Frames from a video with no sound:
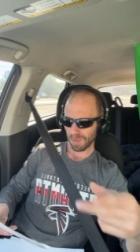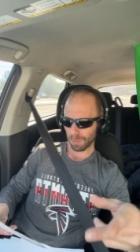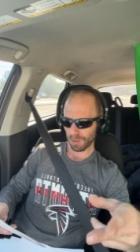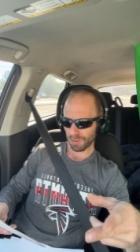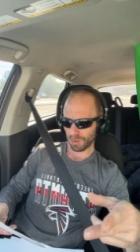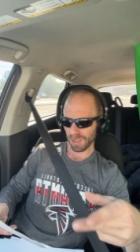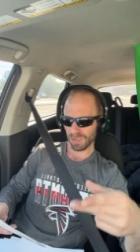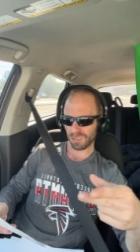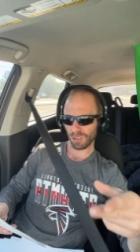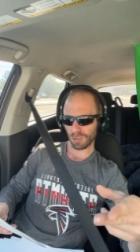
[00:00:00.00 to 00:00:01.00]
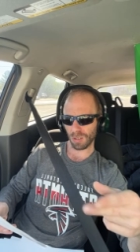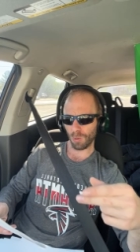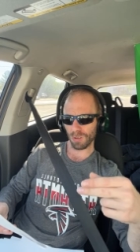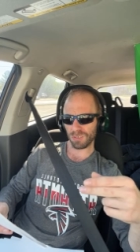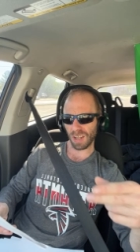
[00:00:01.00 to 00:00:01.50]
Number 3, the Circuit
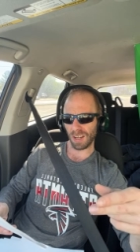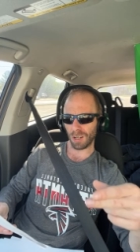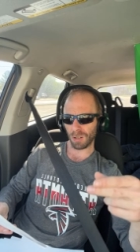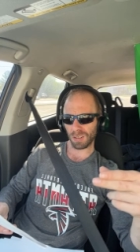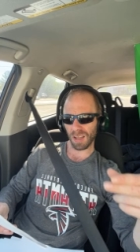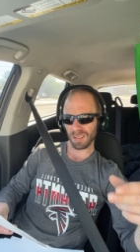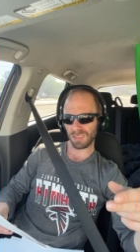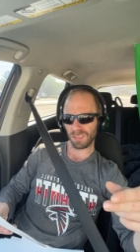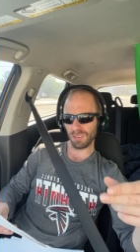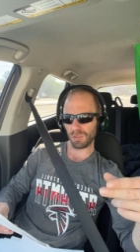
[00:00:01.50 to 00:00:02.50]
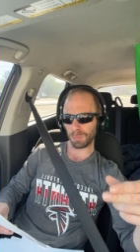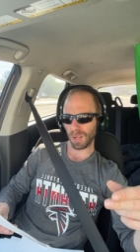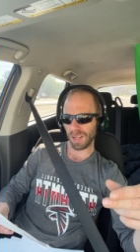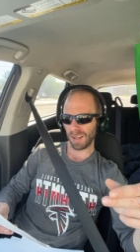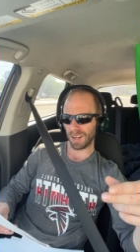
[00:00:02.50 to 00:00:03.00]
Court's error constitutes
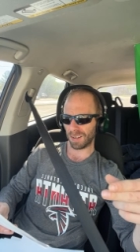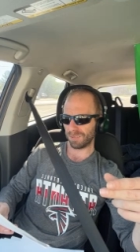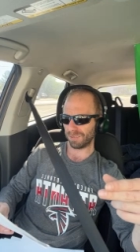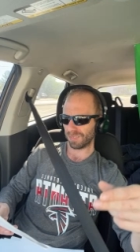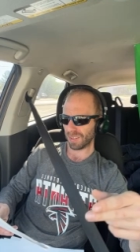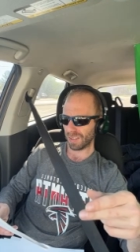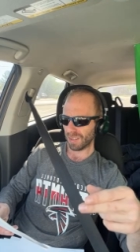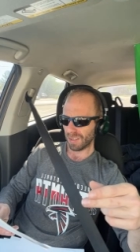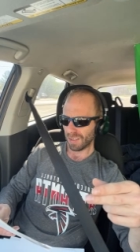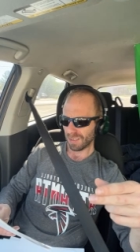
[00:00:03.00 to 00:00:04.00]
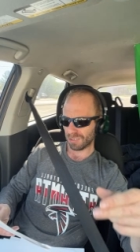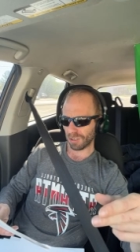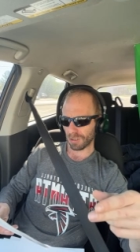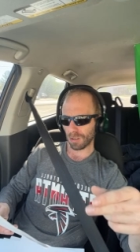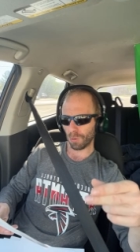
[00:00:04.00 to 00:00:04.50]
plain error. The
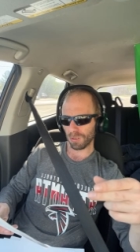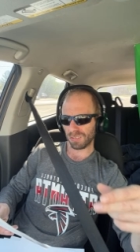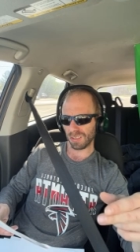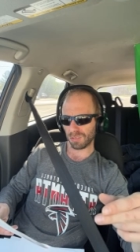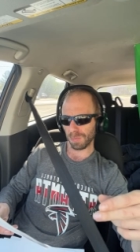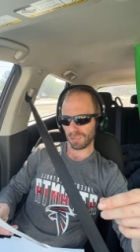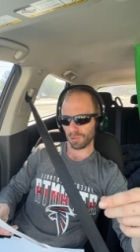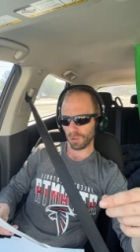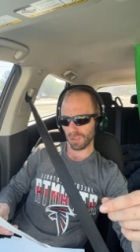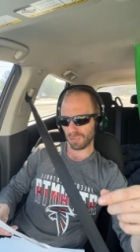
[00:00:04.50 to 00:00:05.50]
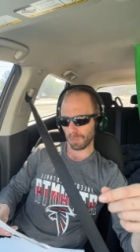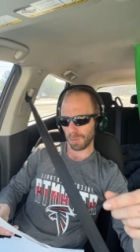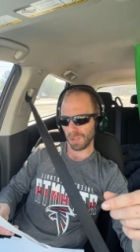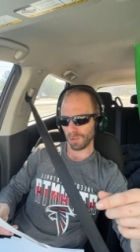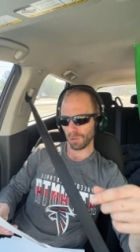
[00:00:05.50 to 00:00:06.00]
Circuit Court's dismissal of this
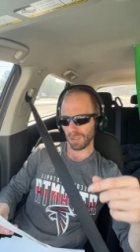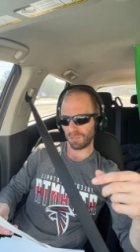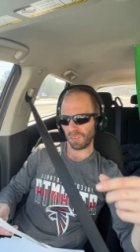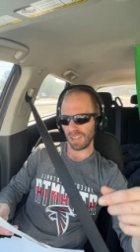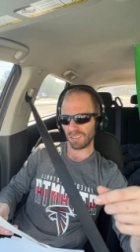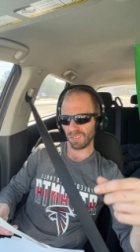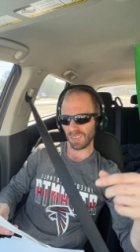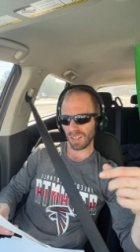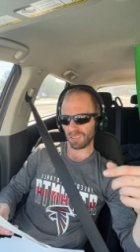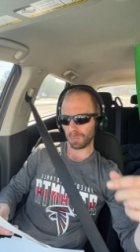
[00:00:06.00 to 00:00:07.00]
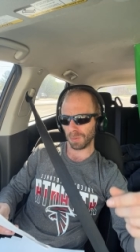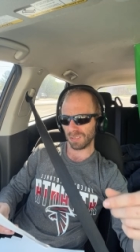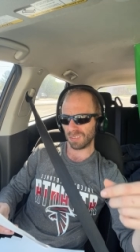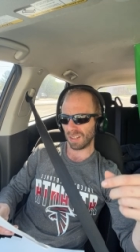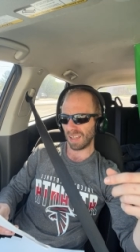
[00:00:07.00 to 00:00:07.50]
appeal in the face of an explicit